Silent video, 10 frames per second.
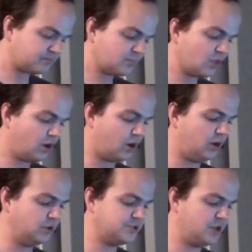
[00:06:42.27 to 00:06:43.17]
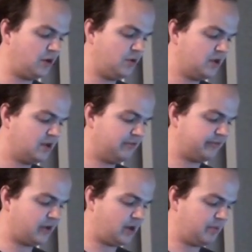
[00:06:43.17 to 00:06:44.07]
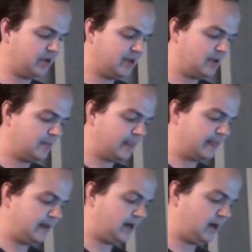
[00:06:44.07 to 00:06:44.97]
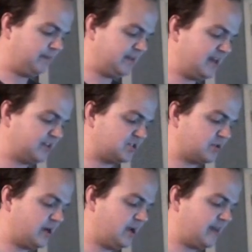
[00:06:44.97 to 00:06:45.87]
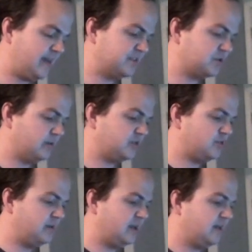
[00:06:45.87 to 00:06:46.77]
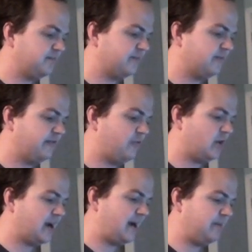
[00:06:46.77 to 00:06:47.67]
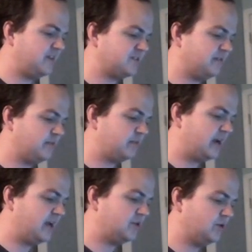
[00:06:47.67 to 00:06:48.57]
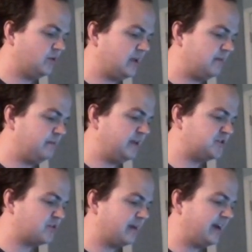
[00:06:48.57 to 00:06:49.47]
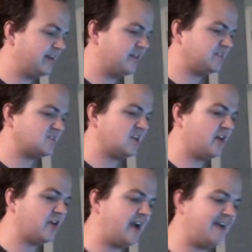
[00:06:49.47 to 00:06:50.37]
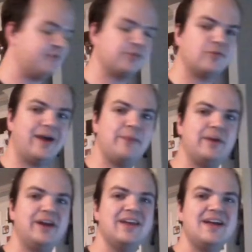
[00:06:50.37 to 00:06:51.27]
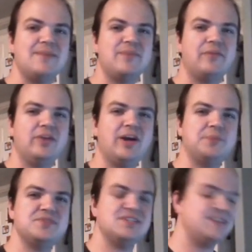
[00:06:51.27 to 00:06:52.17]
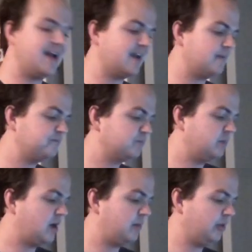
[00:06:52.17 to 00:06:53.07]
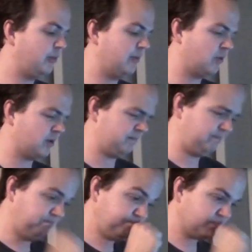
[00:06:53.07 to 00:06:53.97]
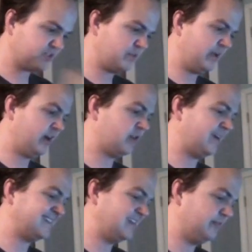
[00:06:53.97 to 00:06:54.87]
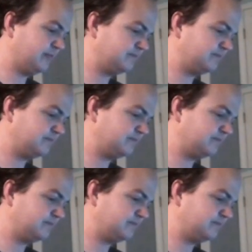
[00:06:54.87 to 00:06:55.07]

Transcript: are also from EX3, and that is going to be 4 copies of the brand new Ebidramon. Now this is the other half with Crabmon that really helps the deck become a little bit more, aggressive.